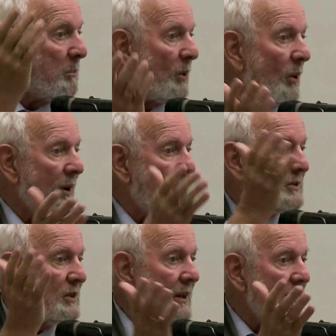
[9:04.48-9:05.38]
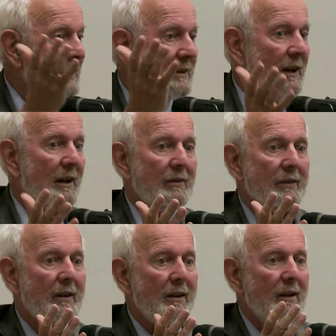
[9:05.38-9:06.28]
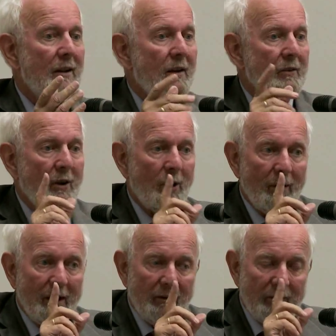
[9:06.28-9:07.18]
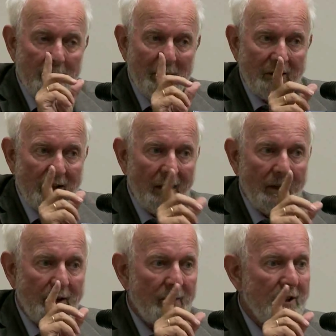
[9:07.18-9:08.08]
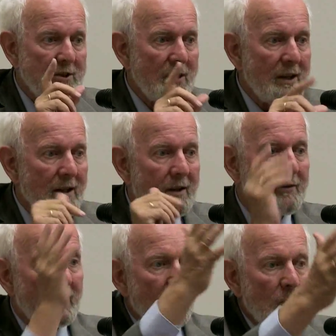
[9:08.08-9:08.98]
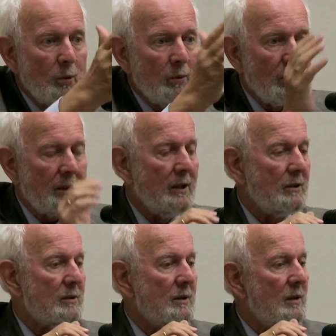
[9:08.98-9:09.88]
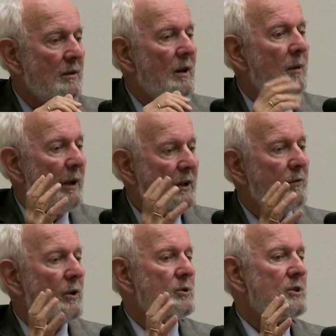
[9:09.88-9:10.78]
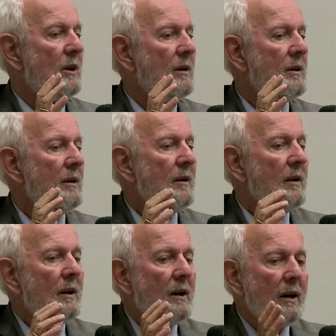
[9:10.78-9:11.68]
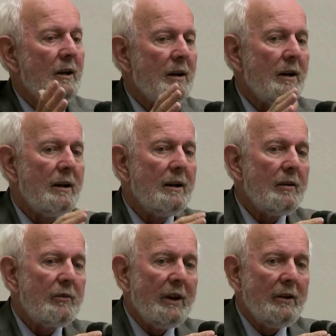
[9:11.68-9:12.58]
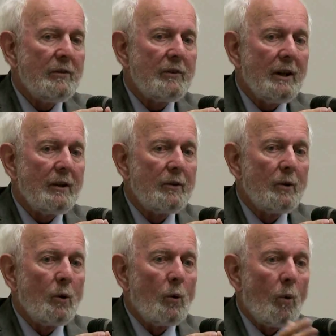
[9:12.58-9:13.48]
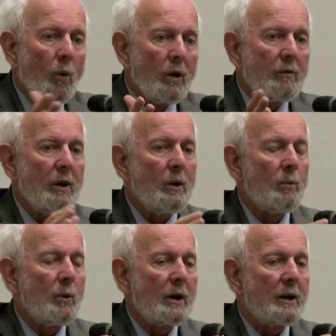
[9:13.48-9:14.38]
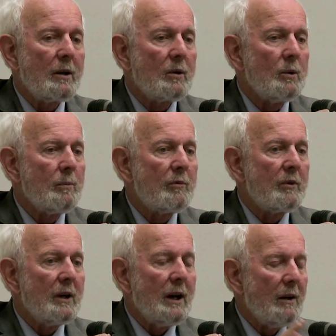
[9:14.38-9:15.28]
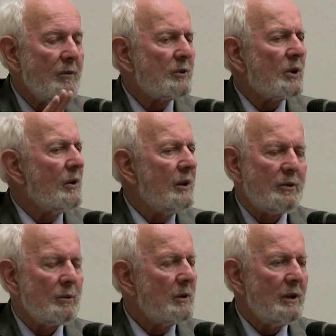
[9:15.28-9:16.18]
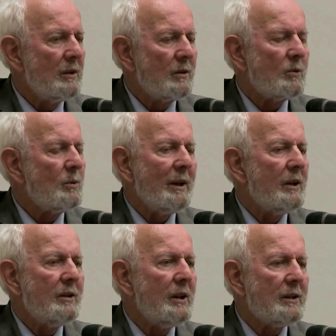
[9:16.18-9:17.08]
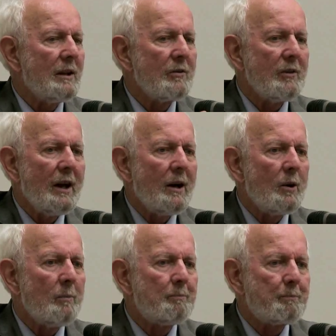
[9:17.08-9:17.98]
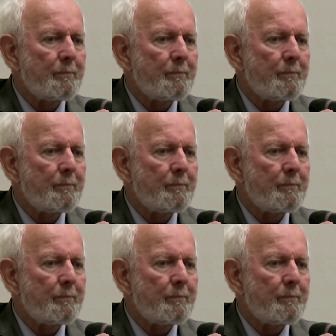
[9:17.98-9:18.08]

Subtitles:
broader engineering tasks. So it's the mentality of engineers who work into a better future. And I sense that all of our working groups, I've not gone into too many details now,